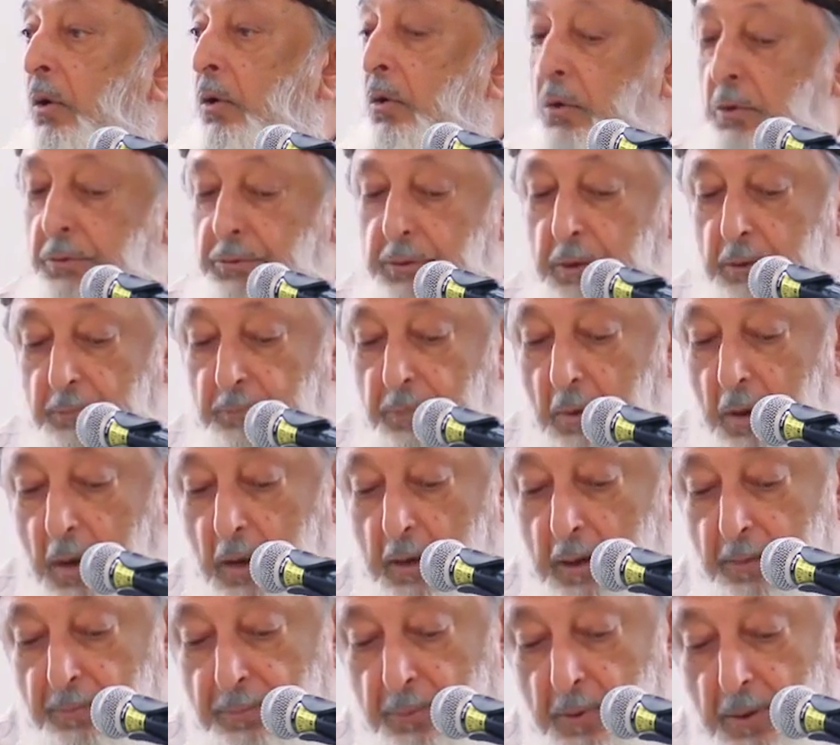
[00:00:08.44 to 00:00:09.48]
Who should
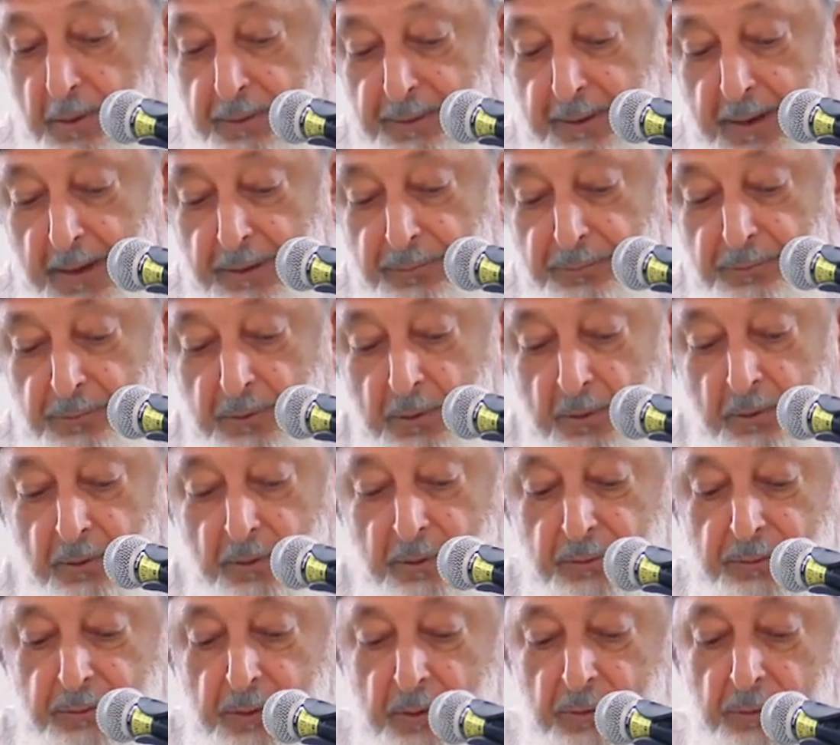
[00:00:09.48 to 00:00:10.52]
apologize to the
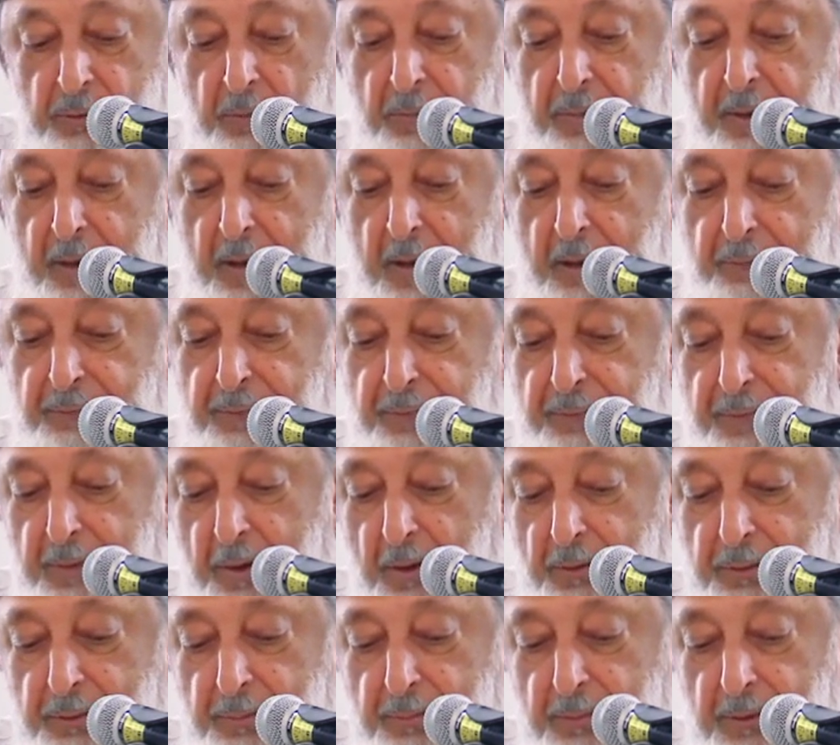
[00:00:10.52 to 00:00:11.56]
Christians on behalf of the
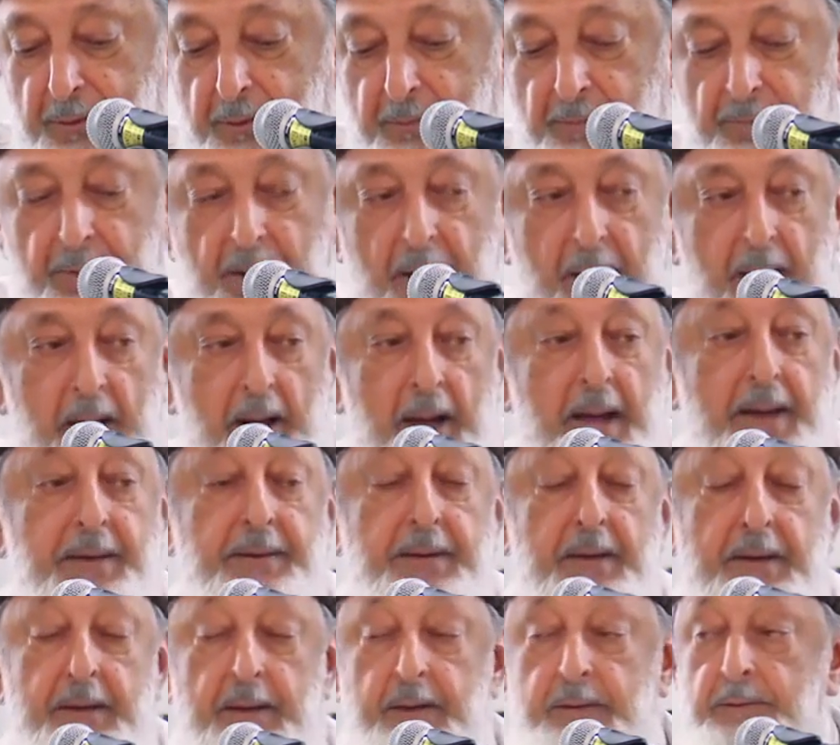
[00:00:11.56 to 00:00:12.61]
Ottoman Empire? I
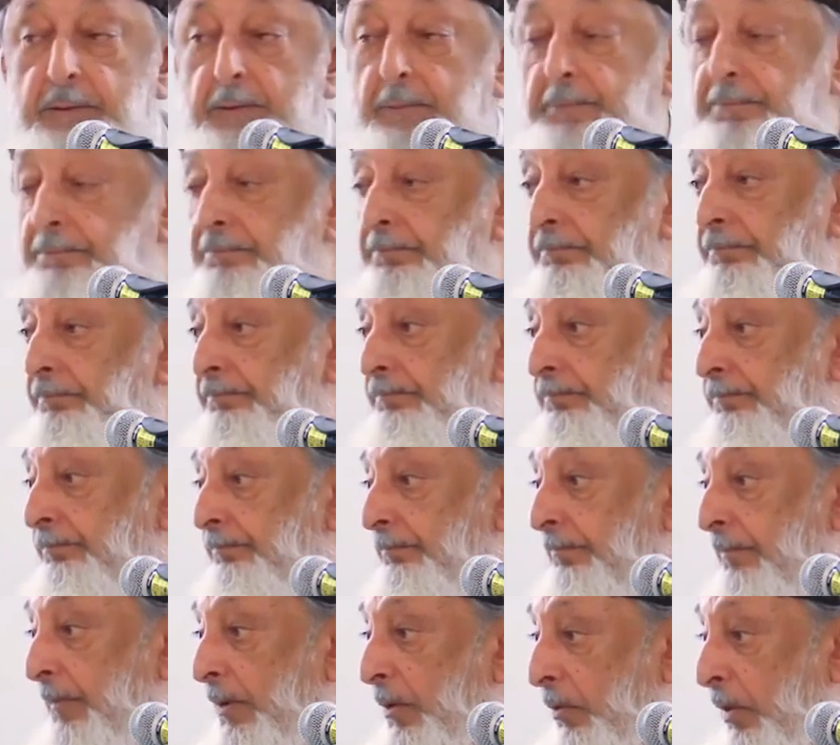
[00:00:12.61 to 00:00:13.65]
did it.
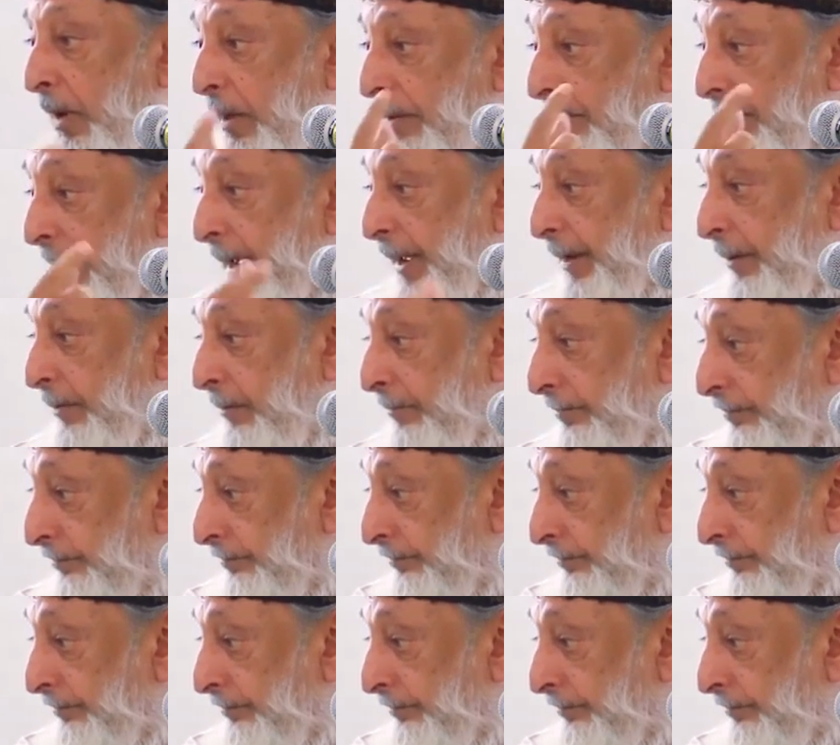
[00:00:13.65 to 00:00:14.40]
One man.